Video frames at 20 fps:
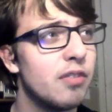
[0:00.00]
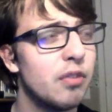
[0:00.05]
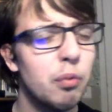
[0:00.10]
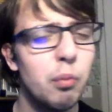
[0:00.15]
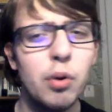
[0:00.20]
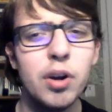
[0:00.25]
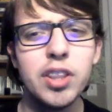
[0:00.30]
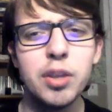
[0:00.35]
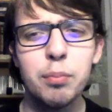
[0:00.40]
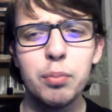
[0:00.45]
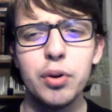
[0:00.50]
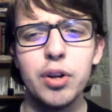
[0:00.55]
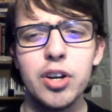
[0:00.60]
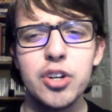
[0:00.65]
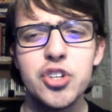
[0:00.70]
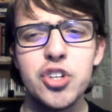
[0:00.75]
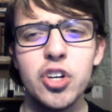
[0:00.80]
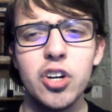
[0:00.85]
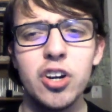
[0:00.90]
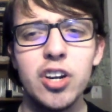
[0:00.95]
For one, the
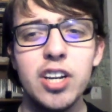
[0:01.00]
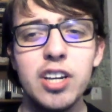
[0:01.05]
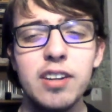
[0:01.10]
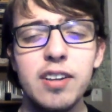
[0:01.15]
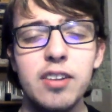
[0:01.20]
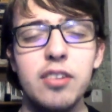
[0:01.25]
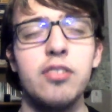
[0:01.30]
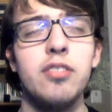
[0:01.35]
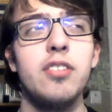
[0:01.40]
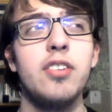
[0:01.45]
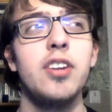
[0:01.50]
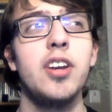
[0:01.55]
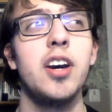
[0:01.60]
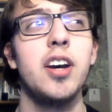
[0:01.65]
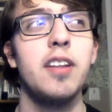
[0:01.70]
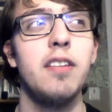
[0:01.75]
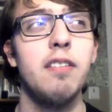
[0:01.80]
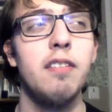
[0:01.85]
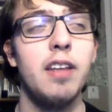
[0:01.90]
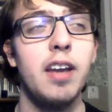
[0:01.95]
production on it is
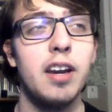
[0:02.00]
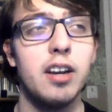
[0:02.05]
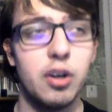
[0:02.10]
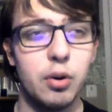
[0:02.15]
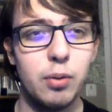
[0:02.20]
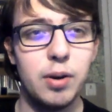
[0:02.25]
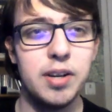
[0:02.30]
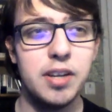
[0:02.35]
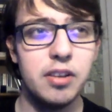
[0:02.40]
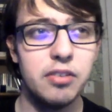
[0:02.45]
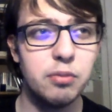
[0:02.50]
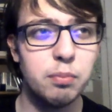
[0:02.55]
not that great.